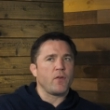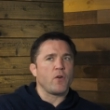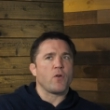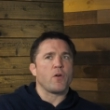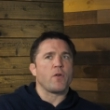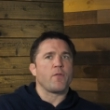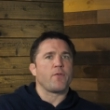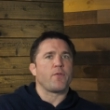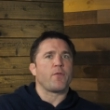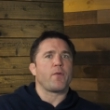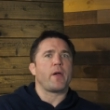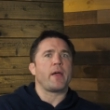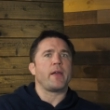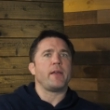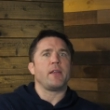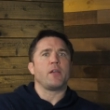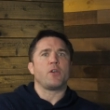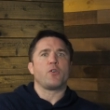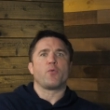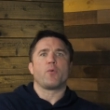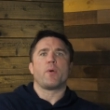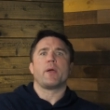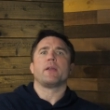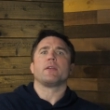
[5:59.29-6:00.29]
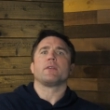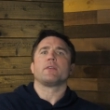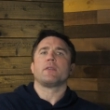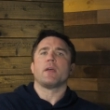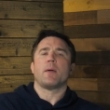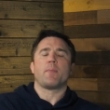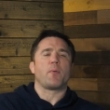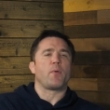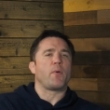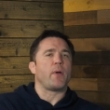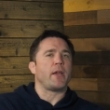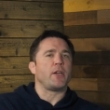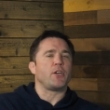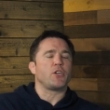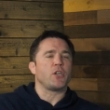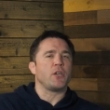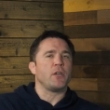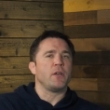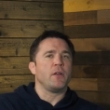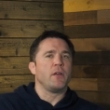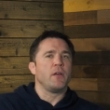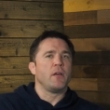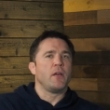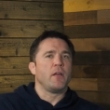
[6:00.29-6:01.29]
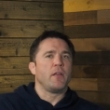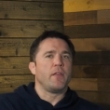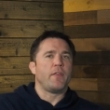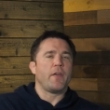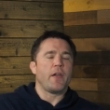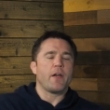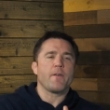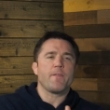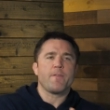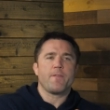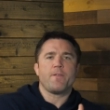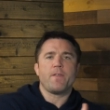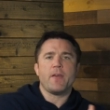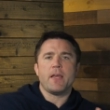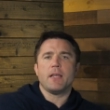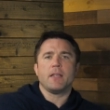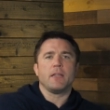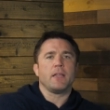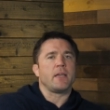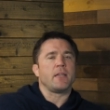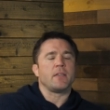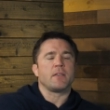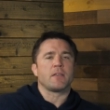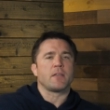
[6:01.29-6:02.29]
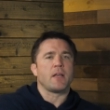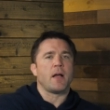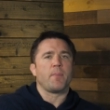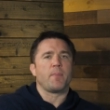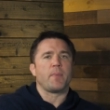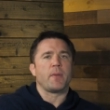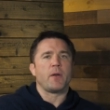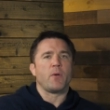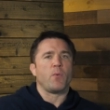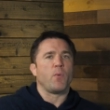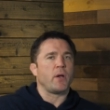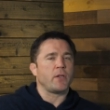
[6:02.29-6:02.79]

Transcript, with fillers: are afraid to create a separation. They're feeling something. It